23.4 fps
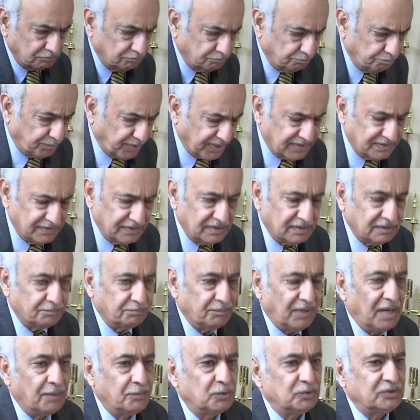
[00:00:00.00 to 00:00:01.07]
brother
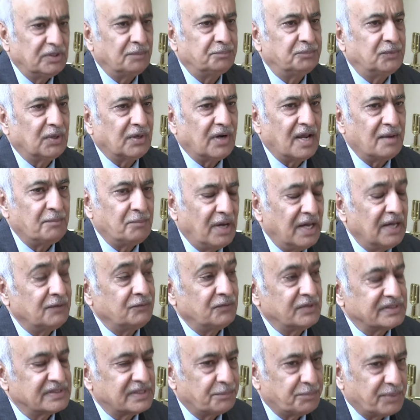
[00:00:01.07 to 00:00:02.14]
Mahmoud Abdul Rahman
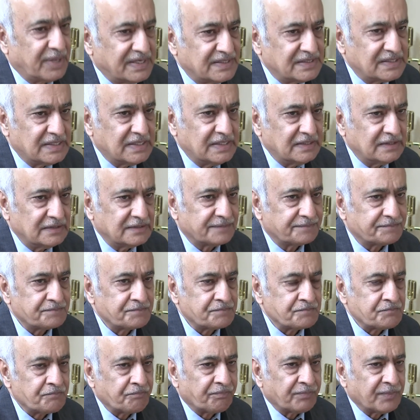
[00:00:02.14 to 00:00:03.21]
was the president,
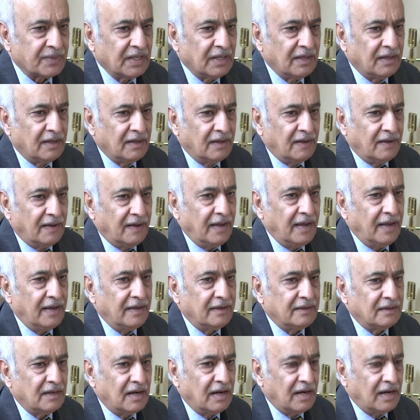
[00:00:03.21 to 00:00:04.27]
and